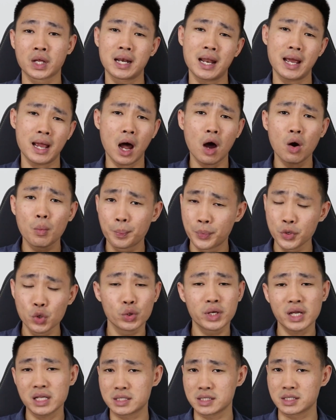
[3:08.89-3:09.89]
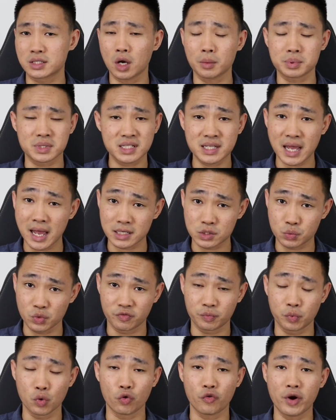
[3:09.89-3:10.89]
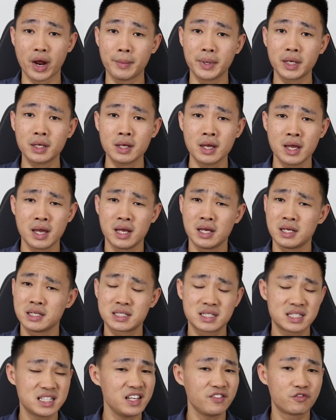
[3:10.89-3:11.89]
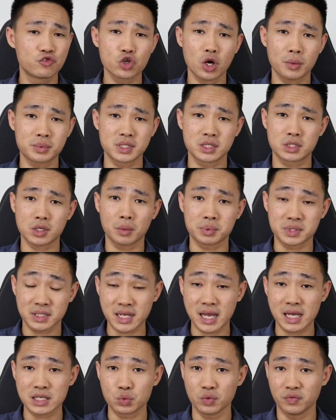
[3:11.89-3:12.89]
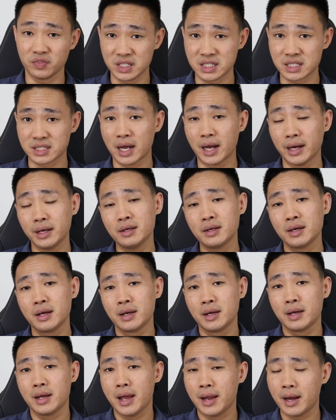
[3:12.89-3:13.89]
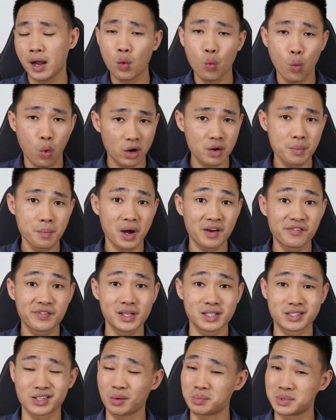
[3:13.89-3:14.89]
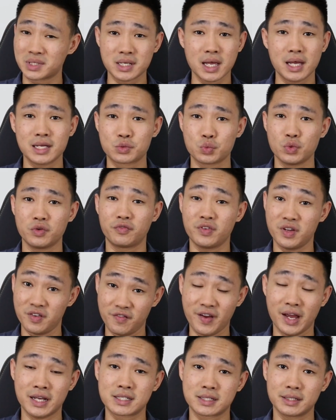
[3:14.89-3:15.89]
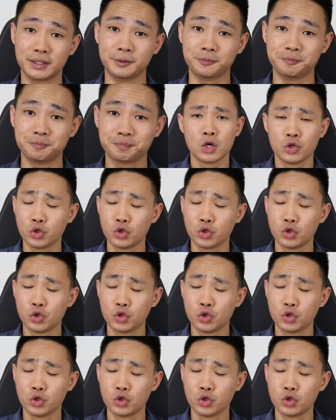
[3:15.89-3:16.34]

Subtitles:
Like how Bill Gates is obsessed with programming, Steve Jobs is obsessed with design, and how Warren Buffett is obsessed with investing.